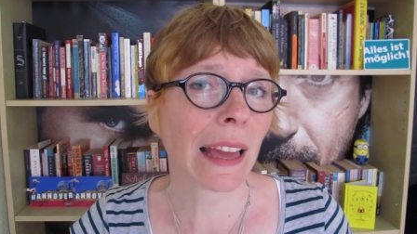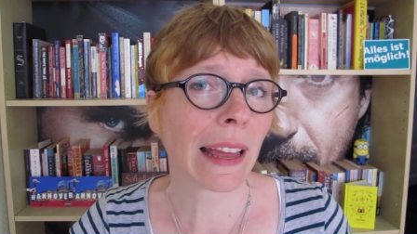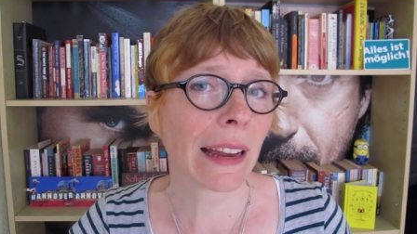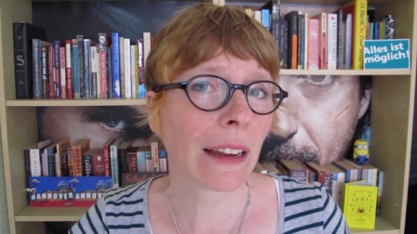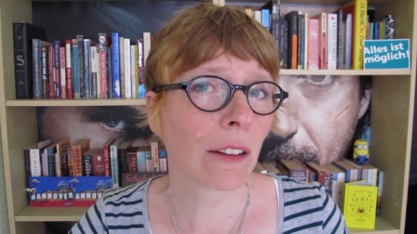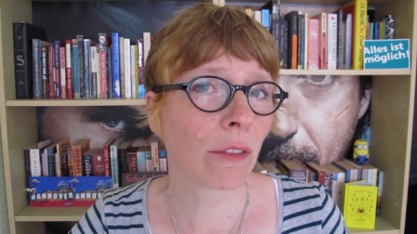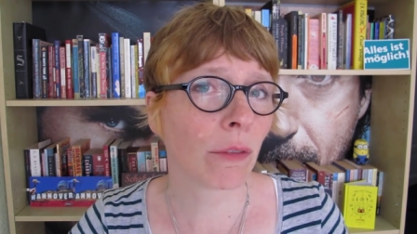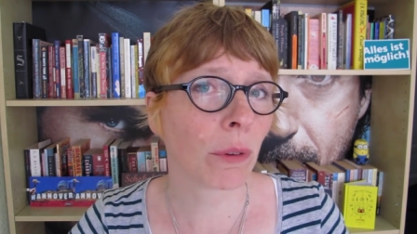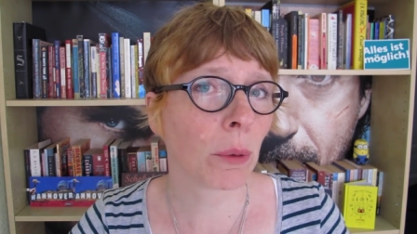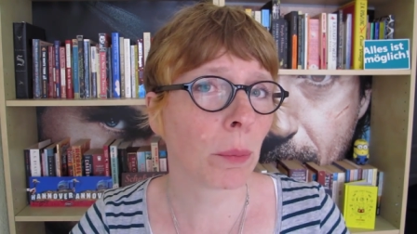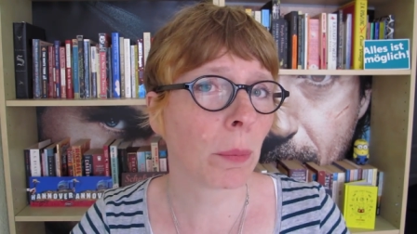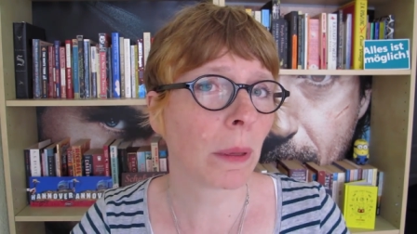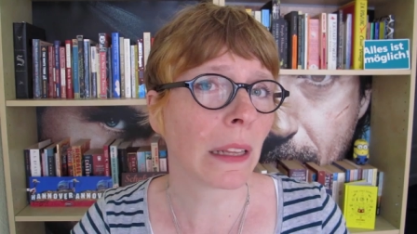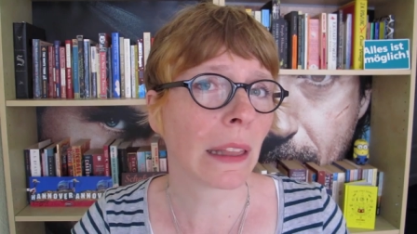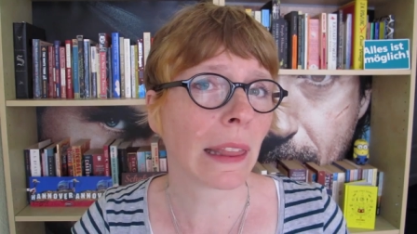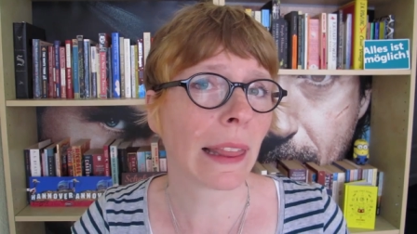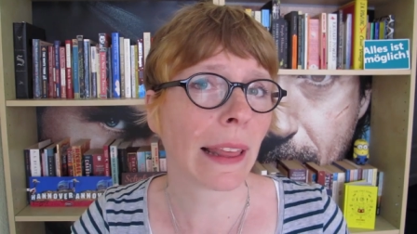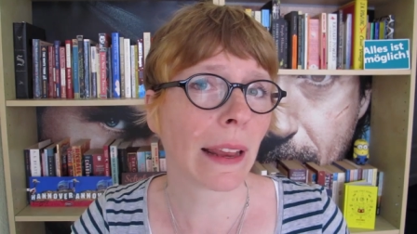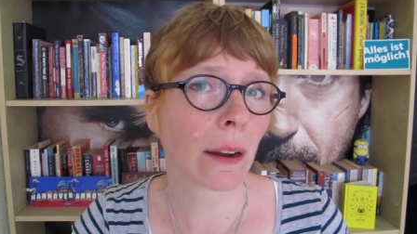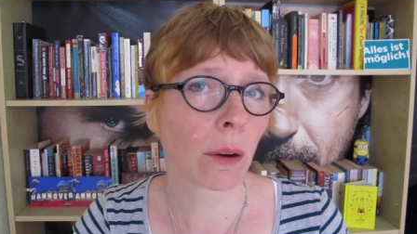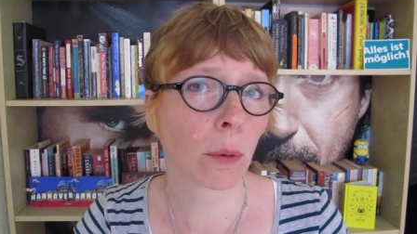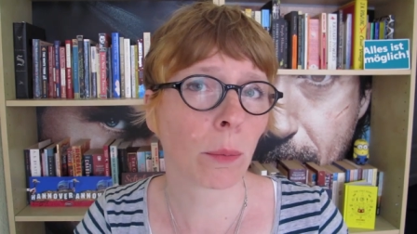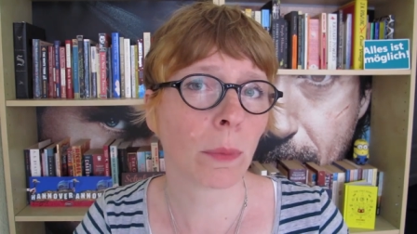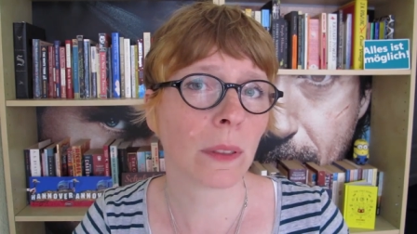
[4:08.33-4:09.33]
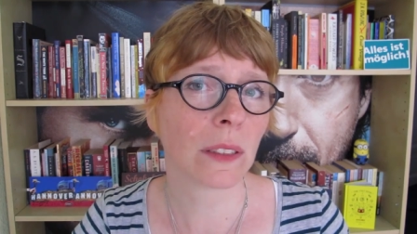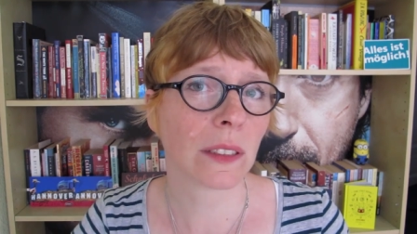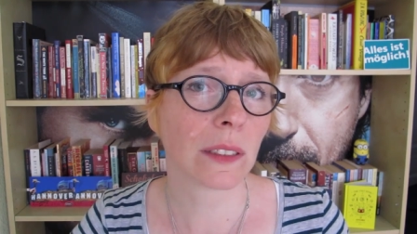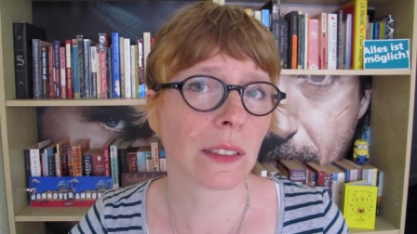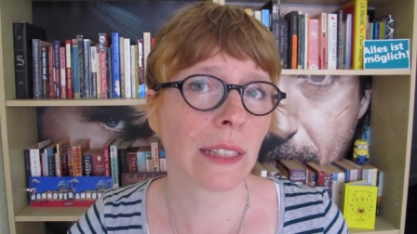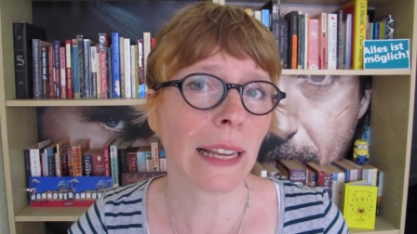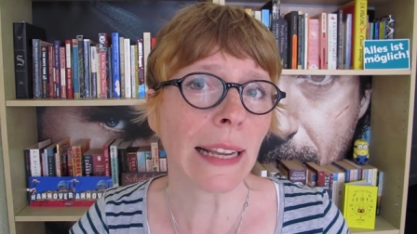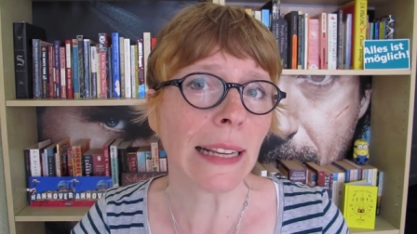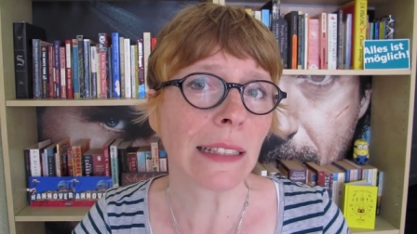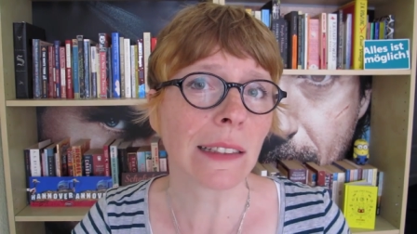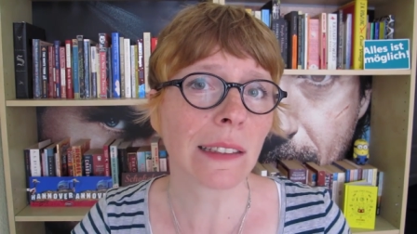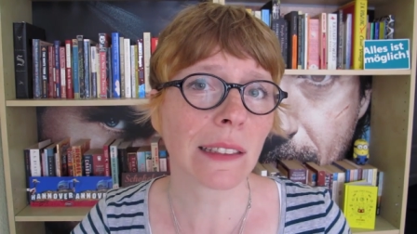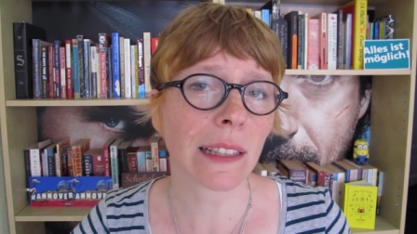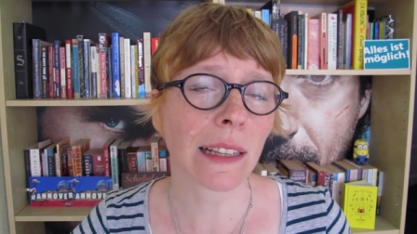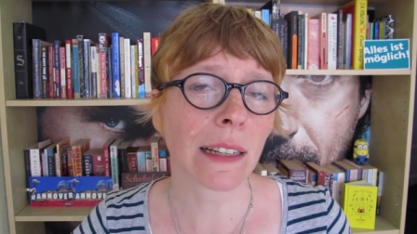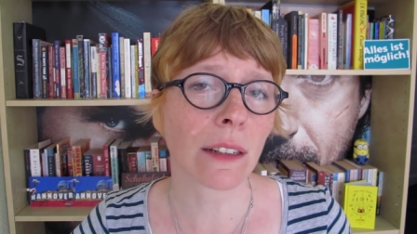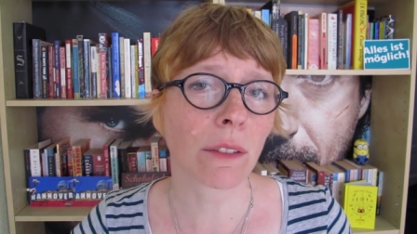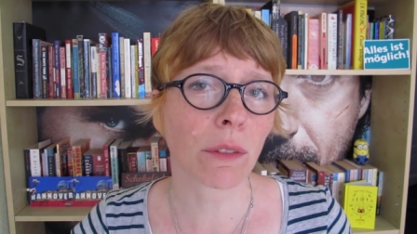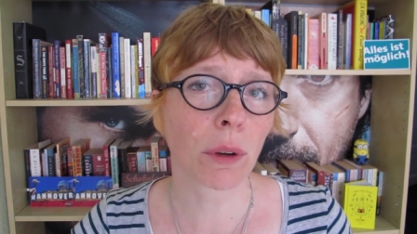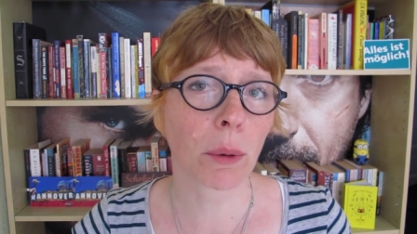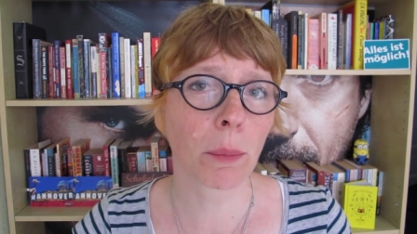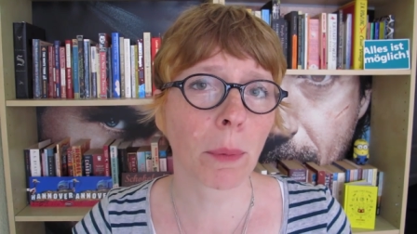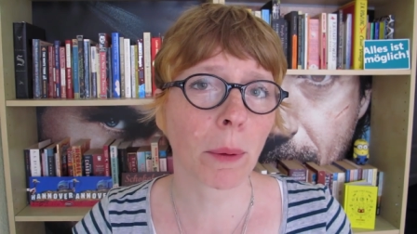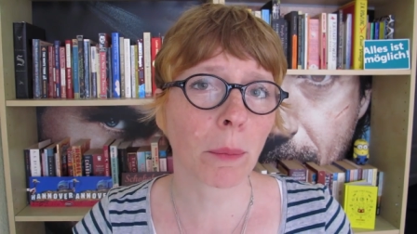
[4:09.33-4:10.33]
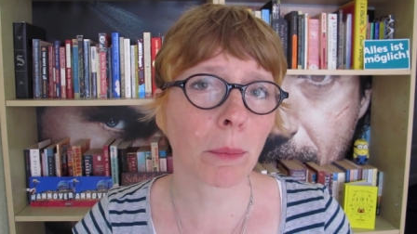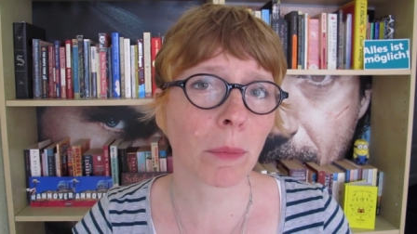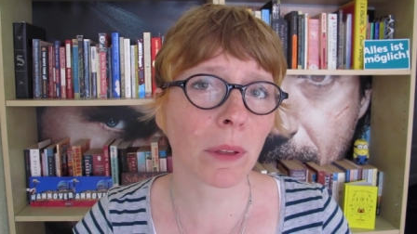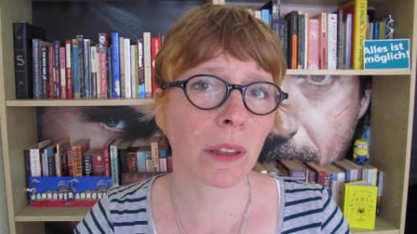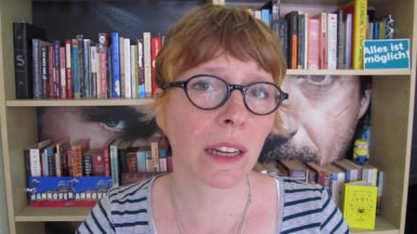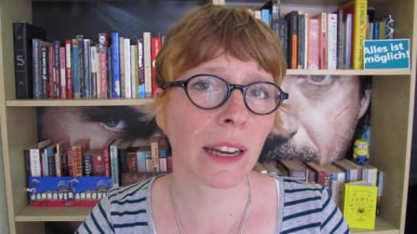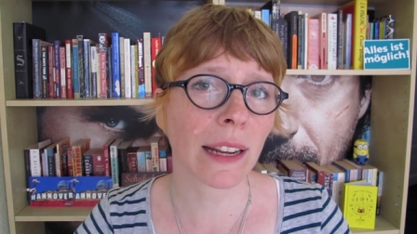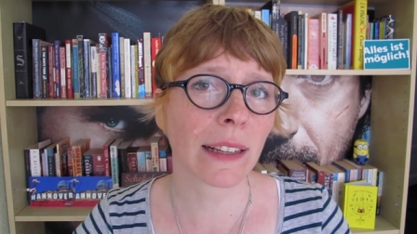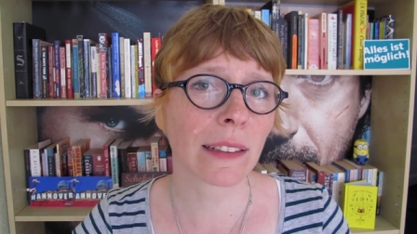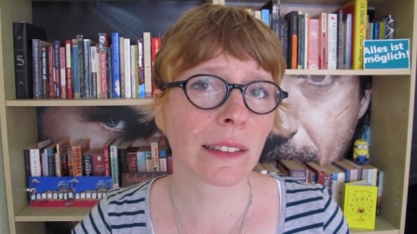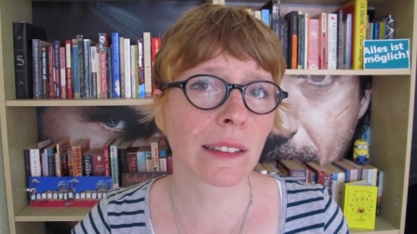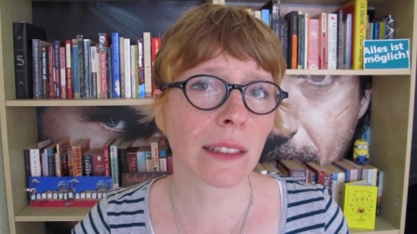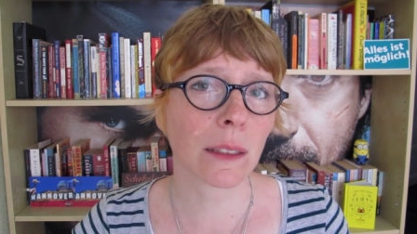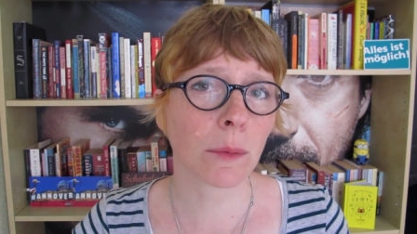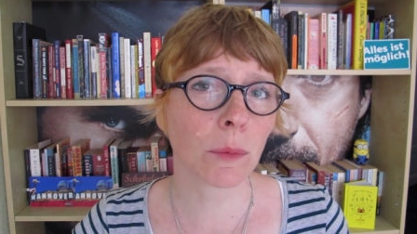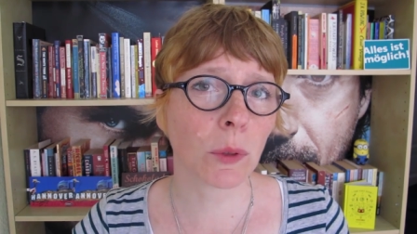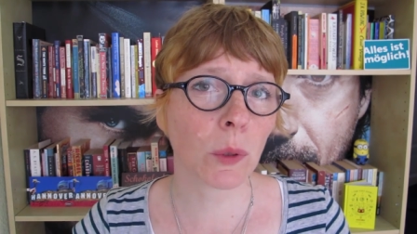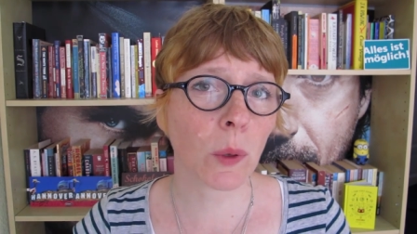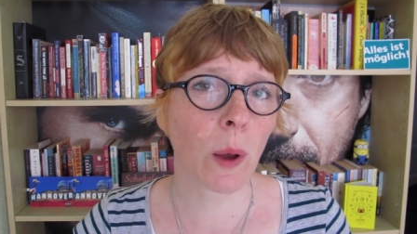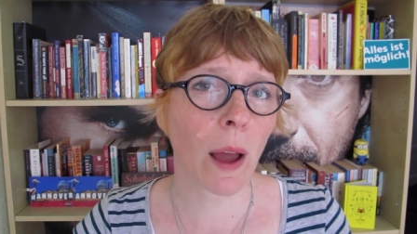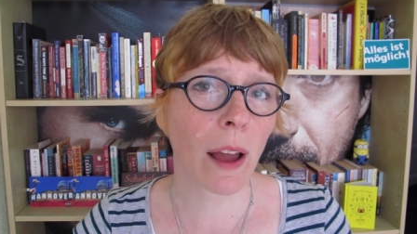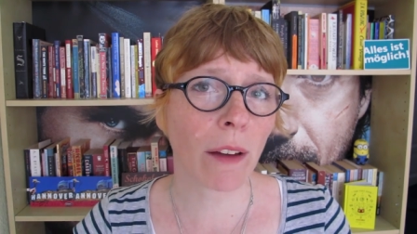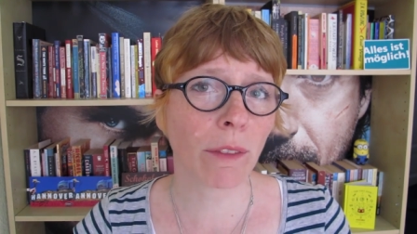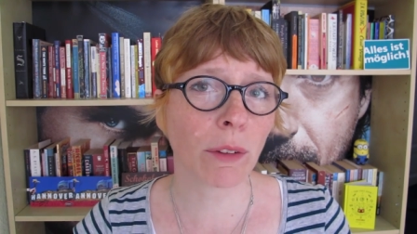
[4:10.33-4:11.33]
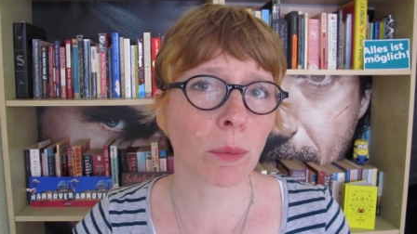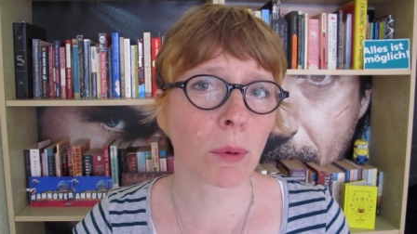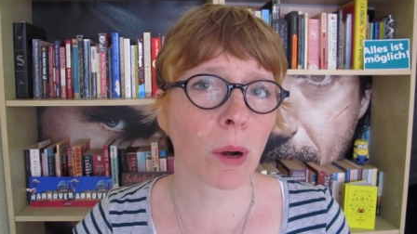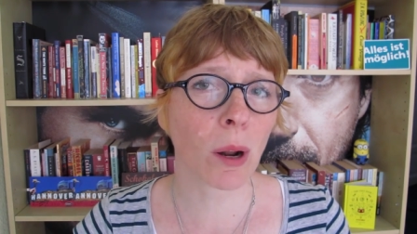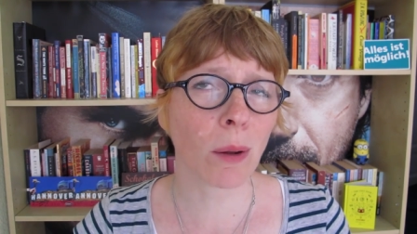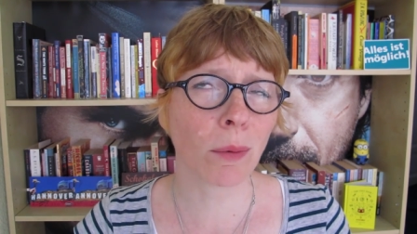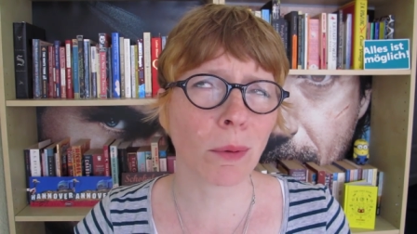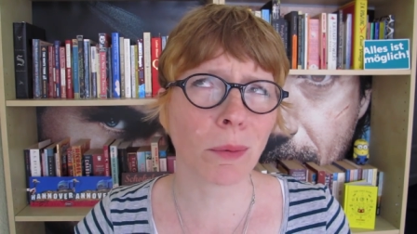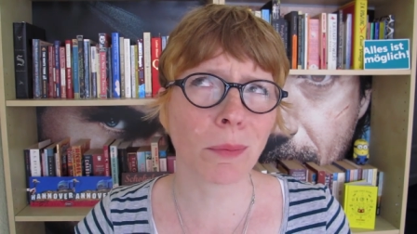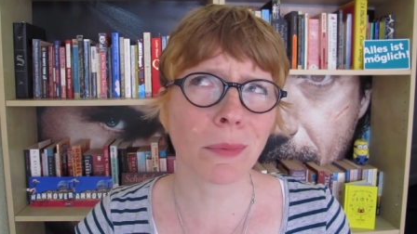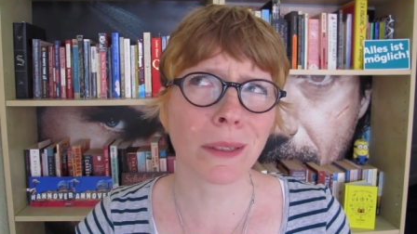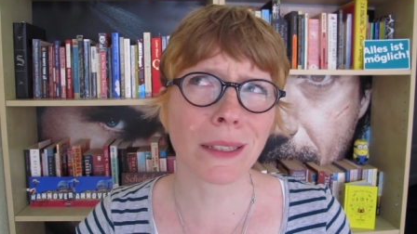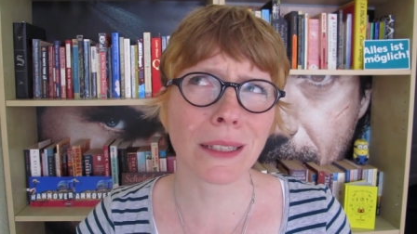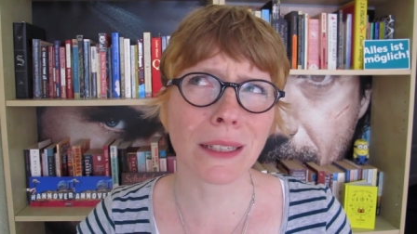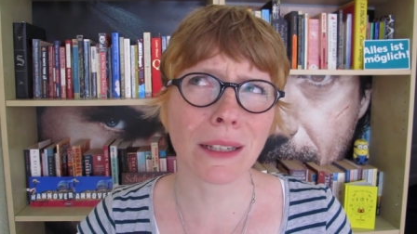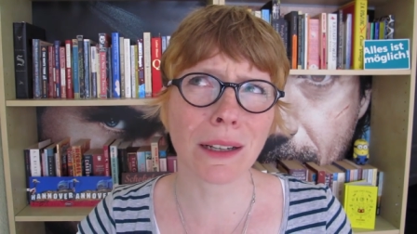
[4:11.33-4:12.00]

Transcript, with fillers: and repeat their mistakes and remember the next time you have a problem like,